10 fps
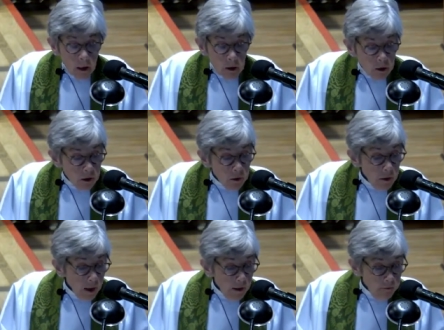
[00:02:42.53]
Two
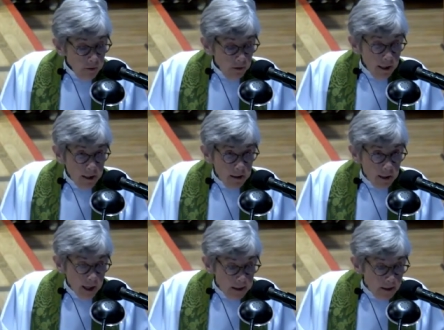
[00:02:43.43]
of your
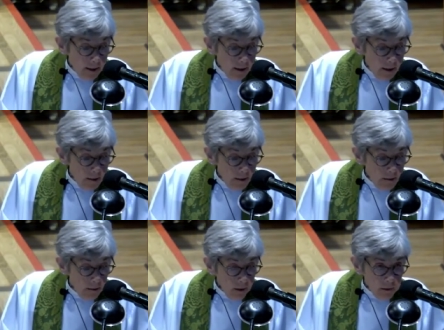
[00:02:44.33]
anxieties
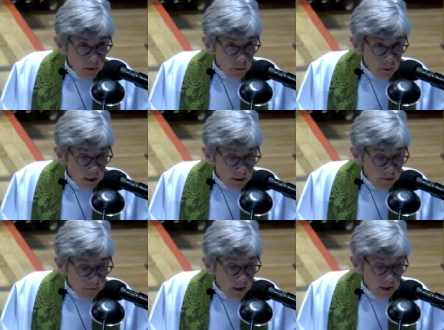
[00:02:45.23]
are squarely
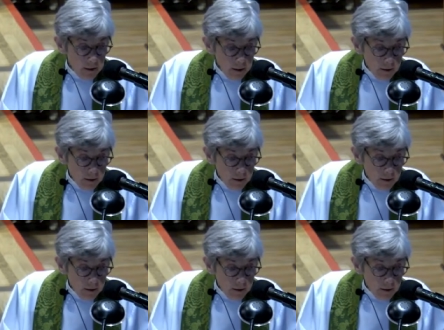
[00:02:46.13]
faced